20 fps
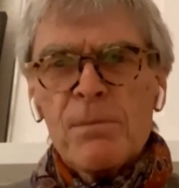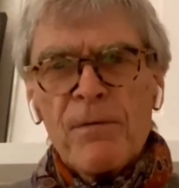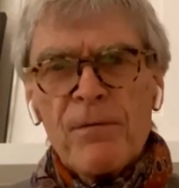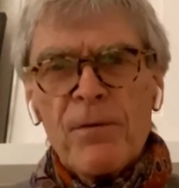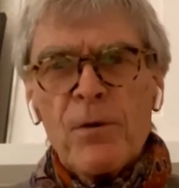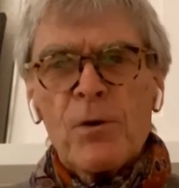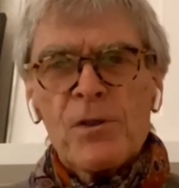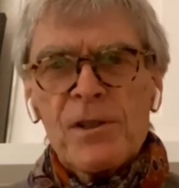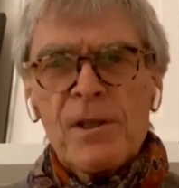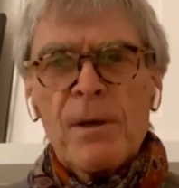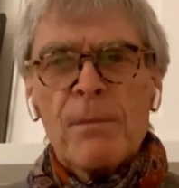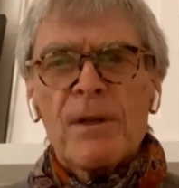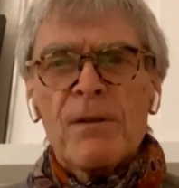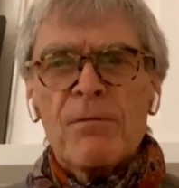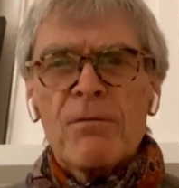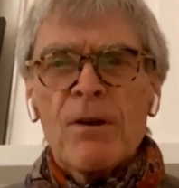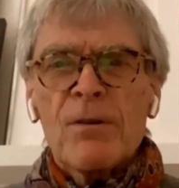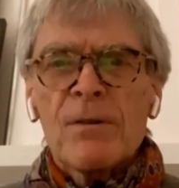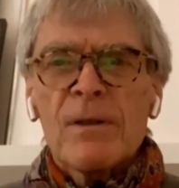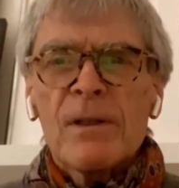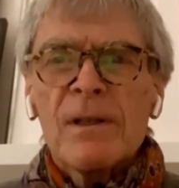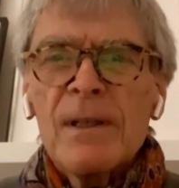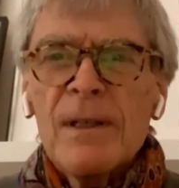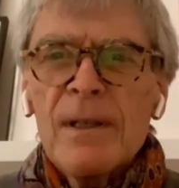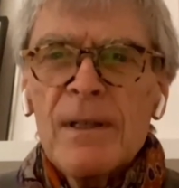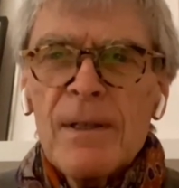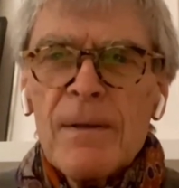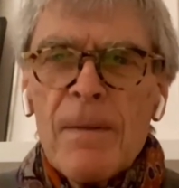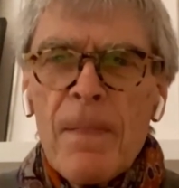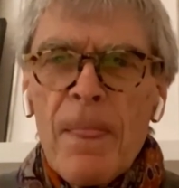before somebody wrote
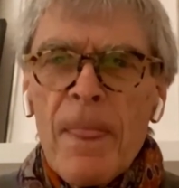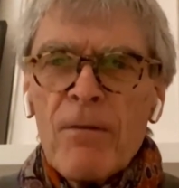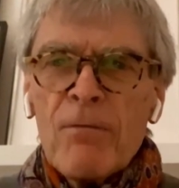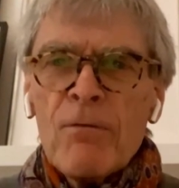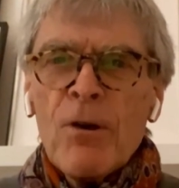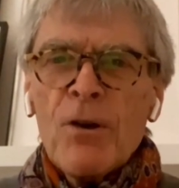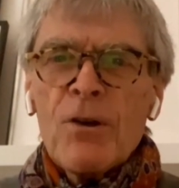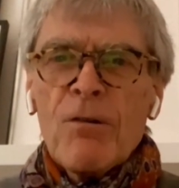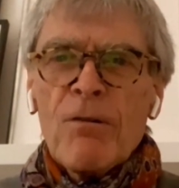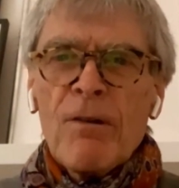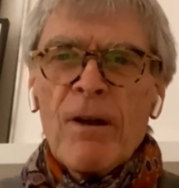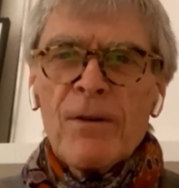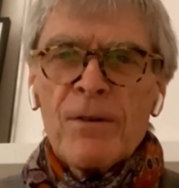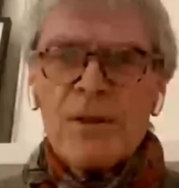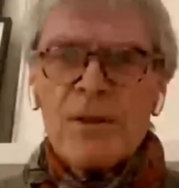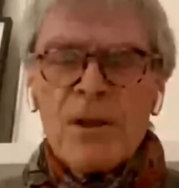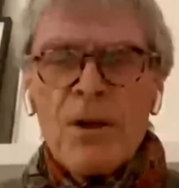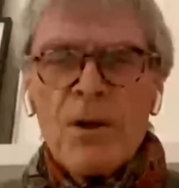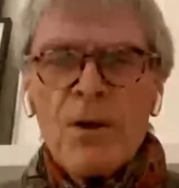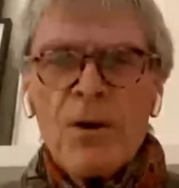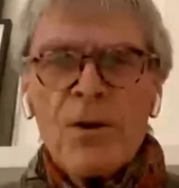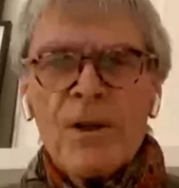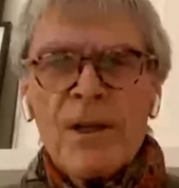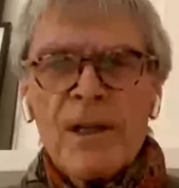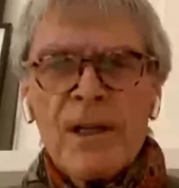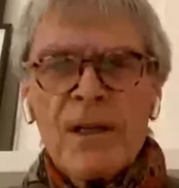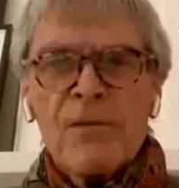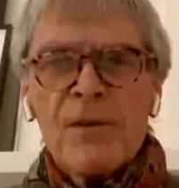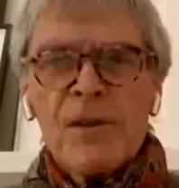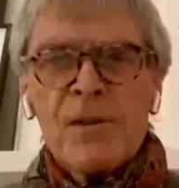Rock Around the Clock
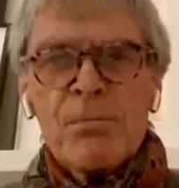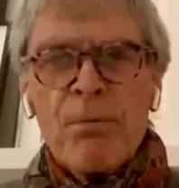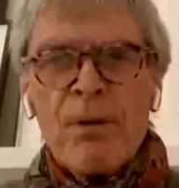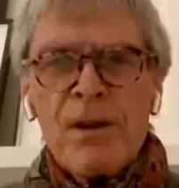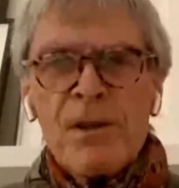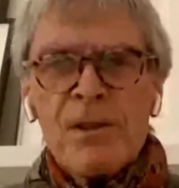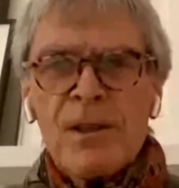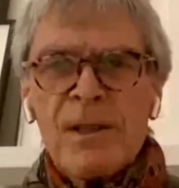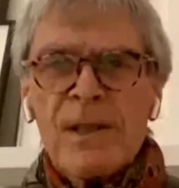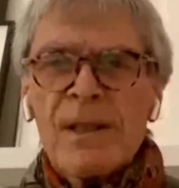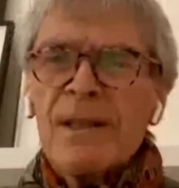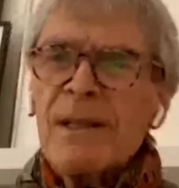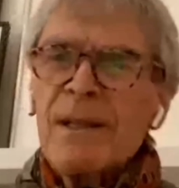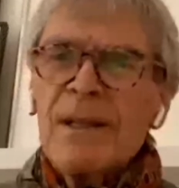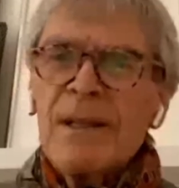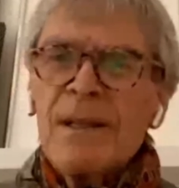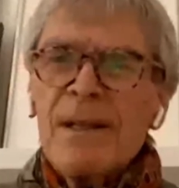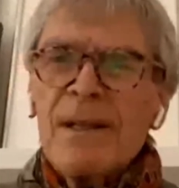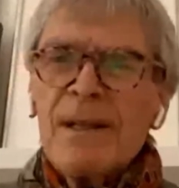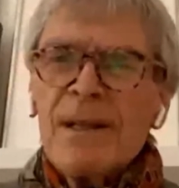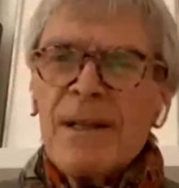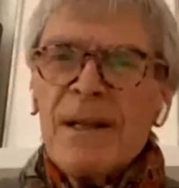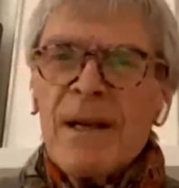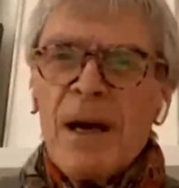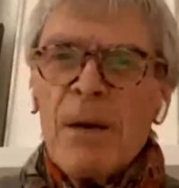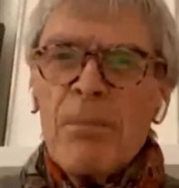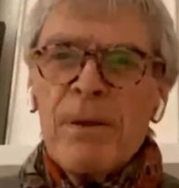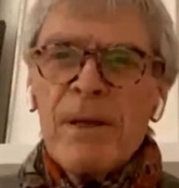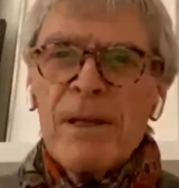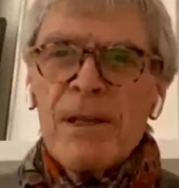and Elvis Presley
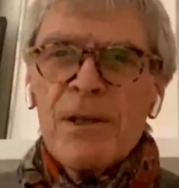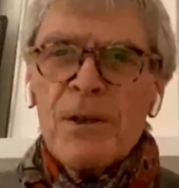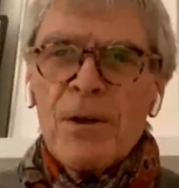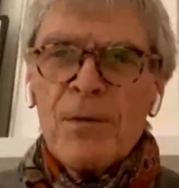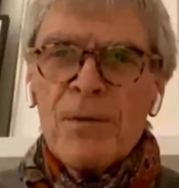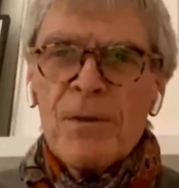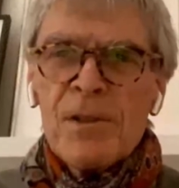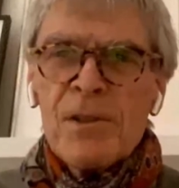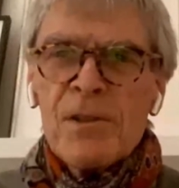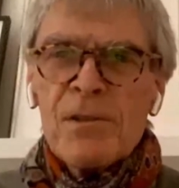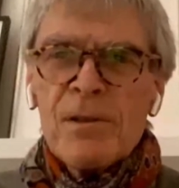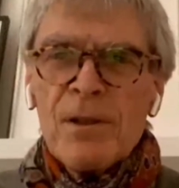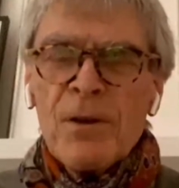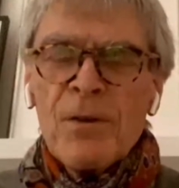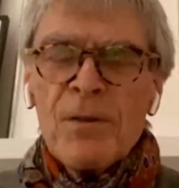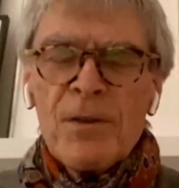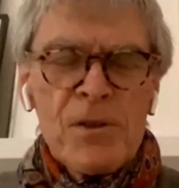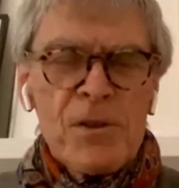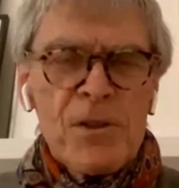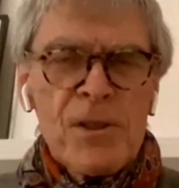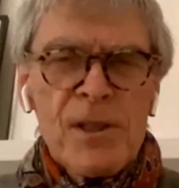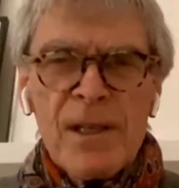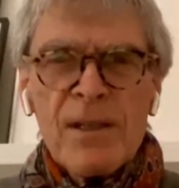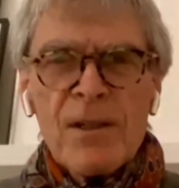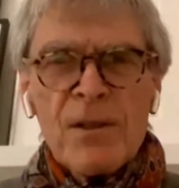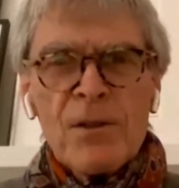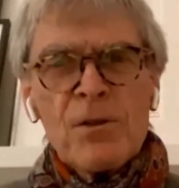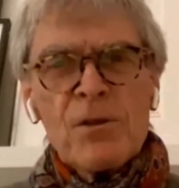appeared on the scene.